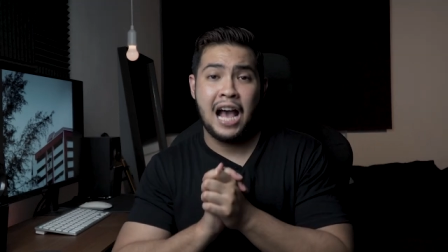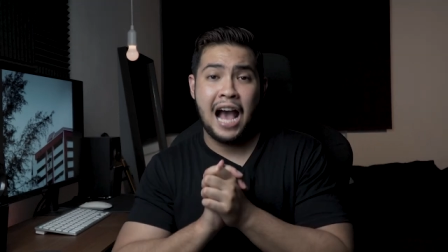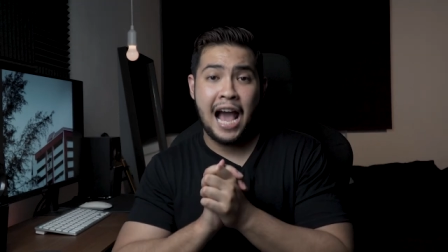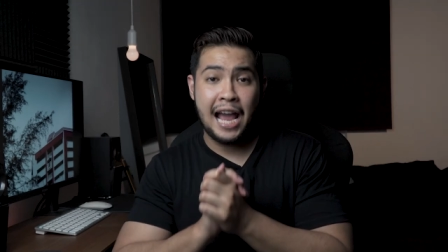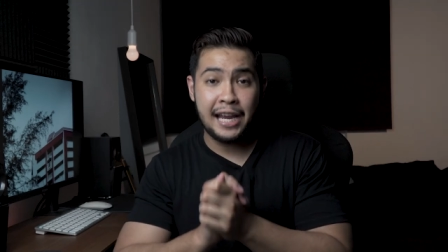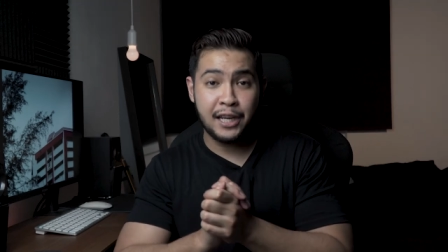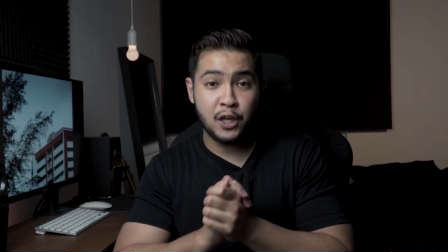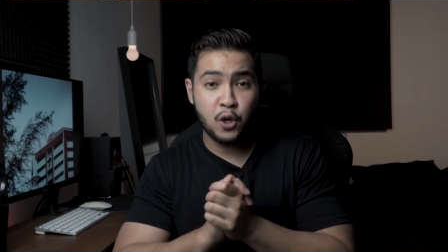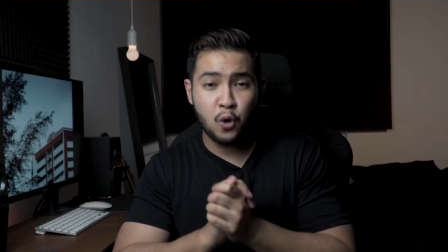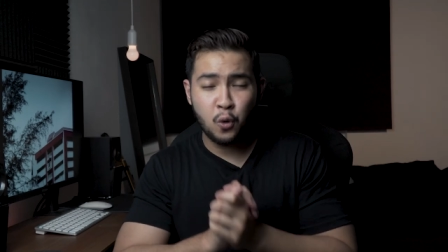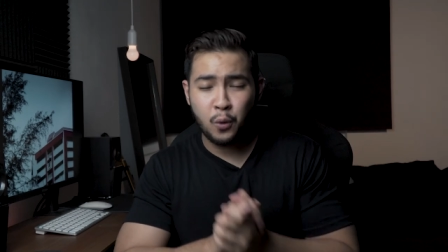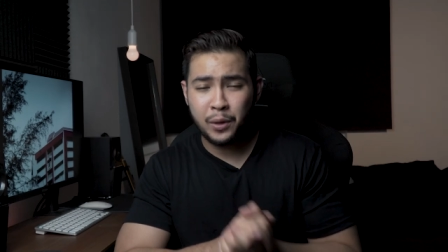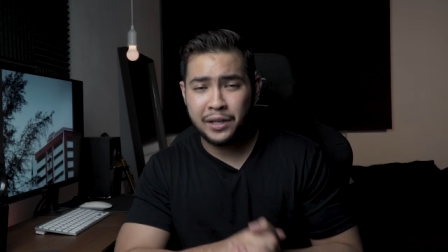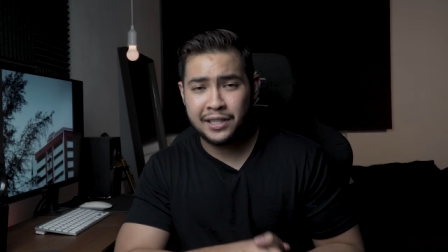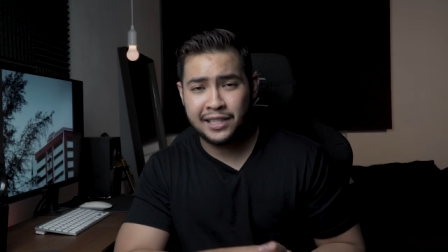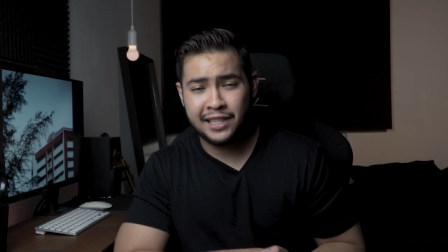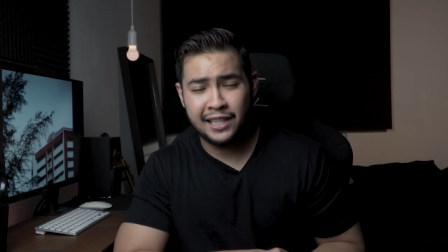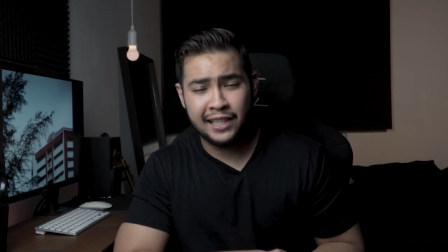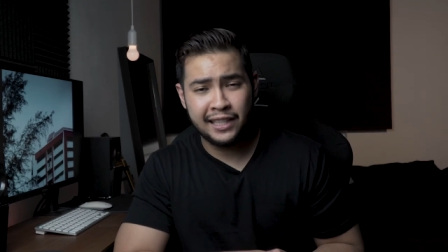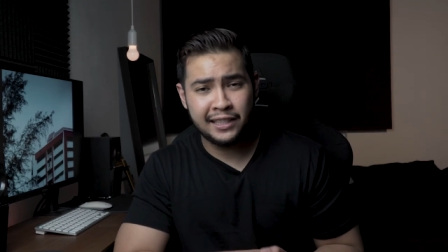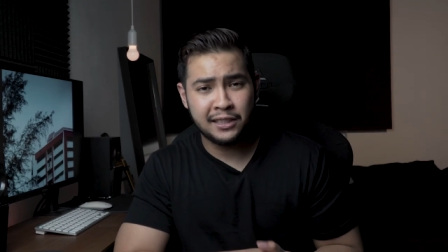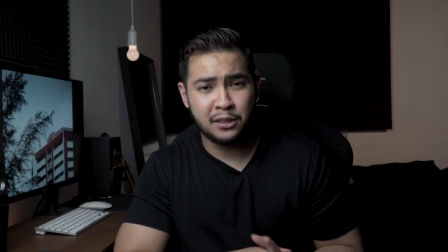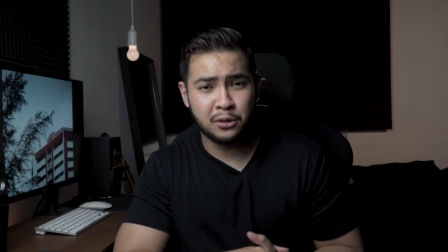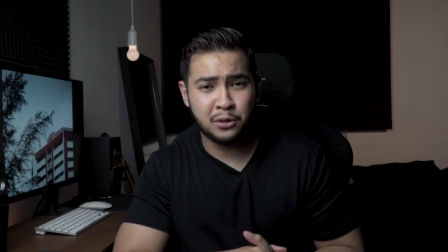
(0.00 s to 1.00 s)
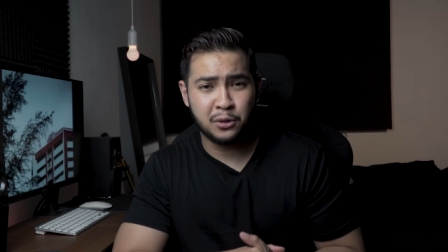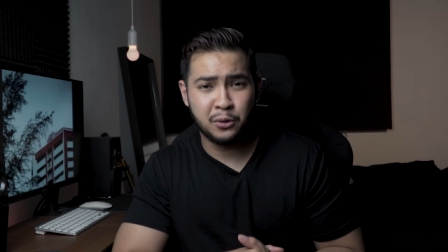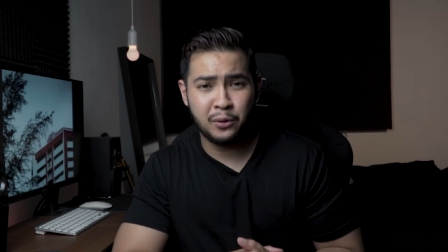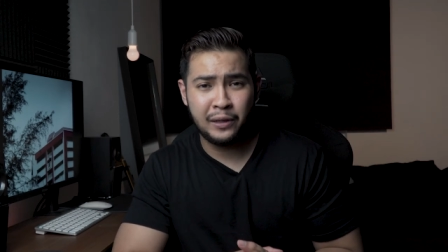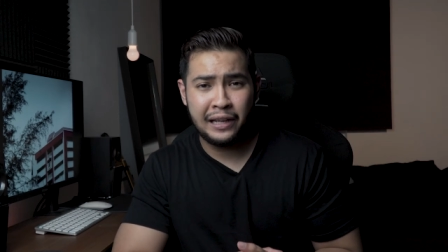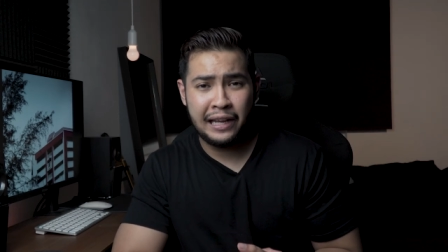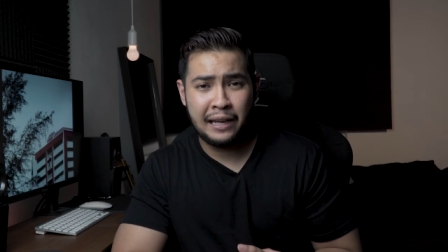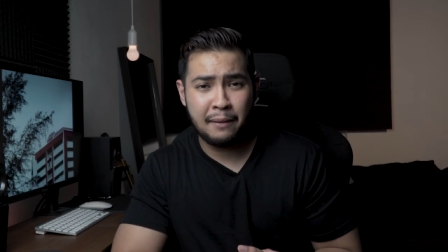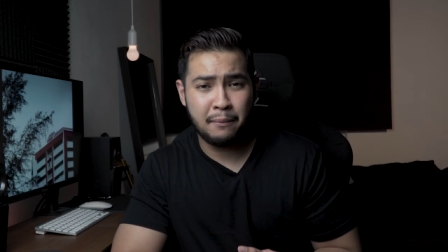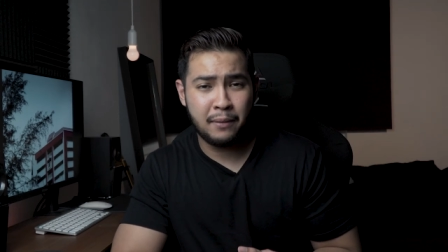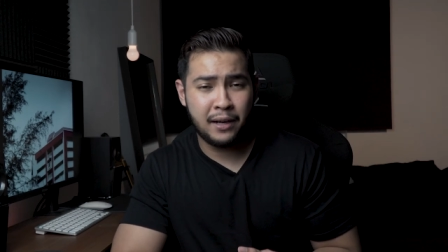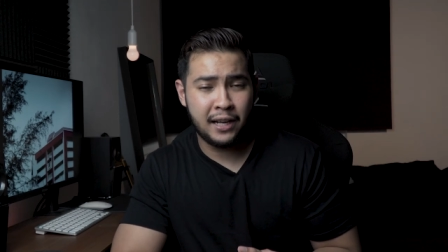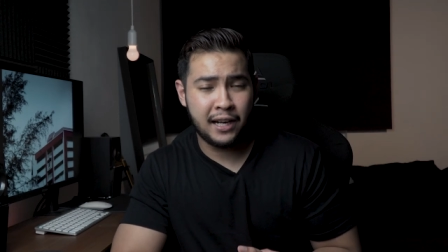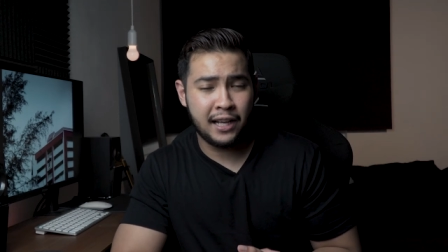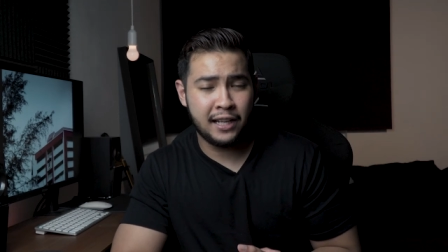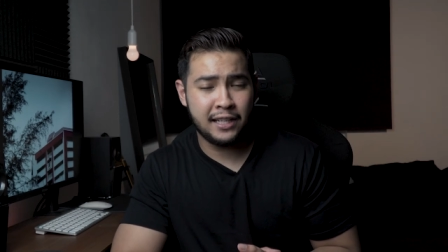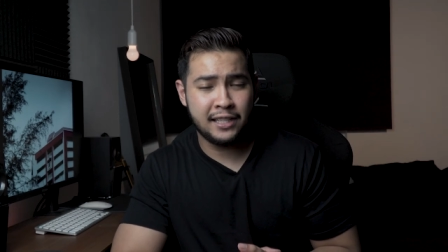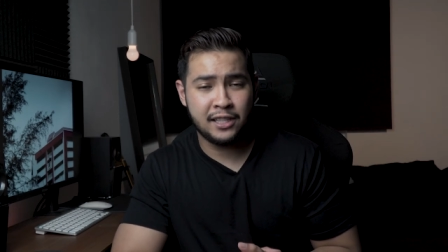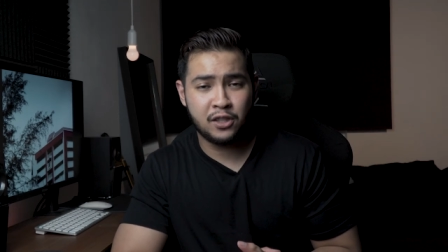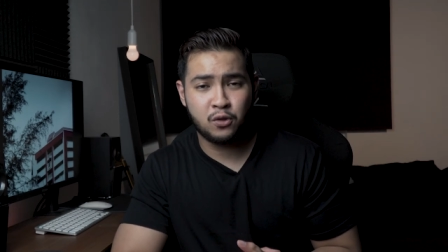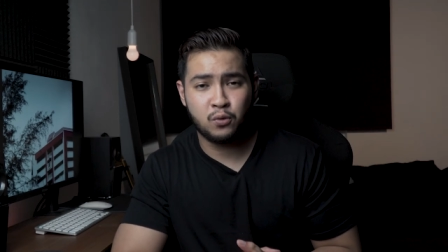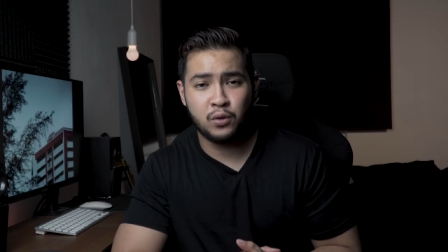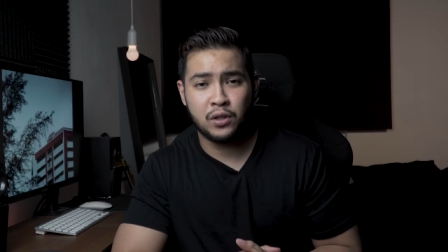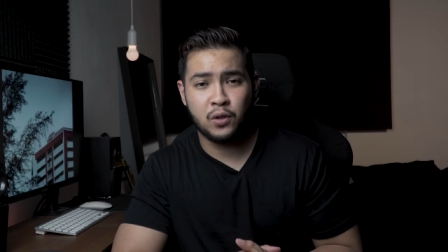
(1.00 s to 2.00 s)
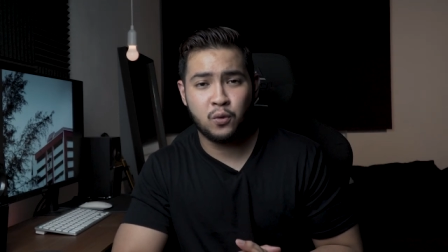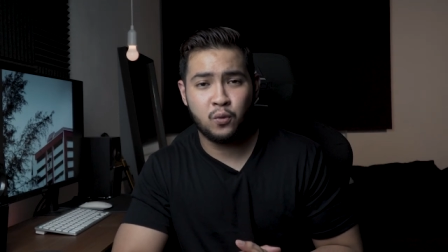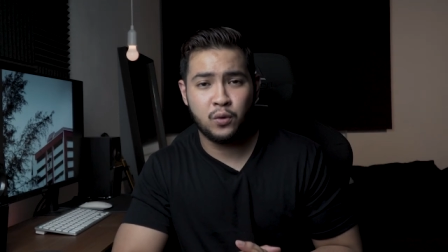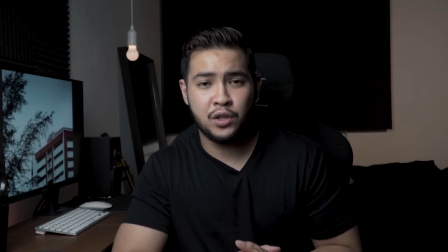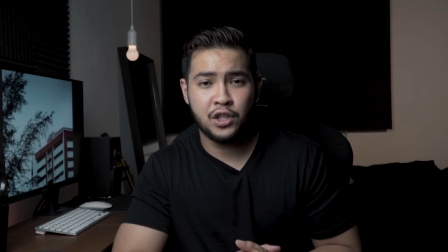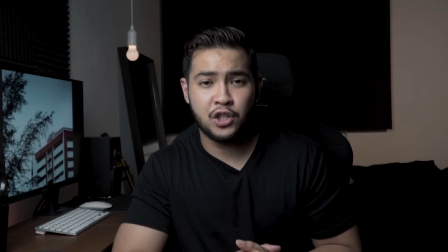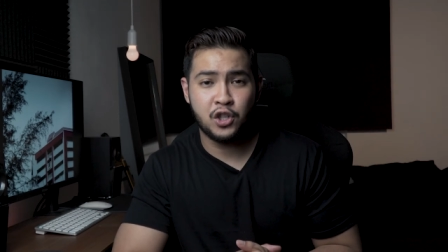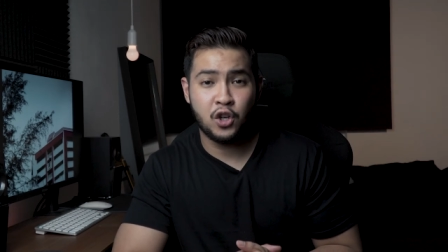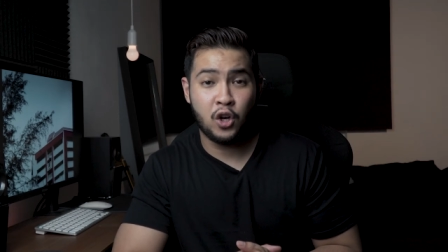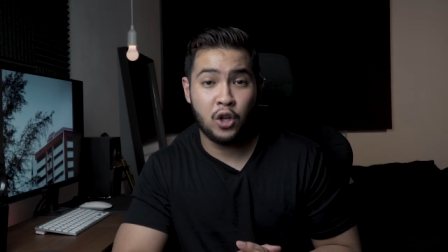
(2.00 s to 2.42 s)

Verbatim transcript: I know it's a little too late, but I just want to wish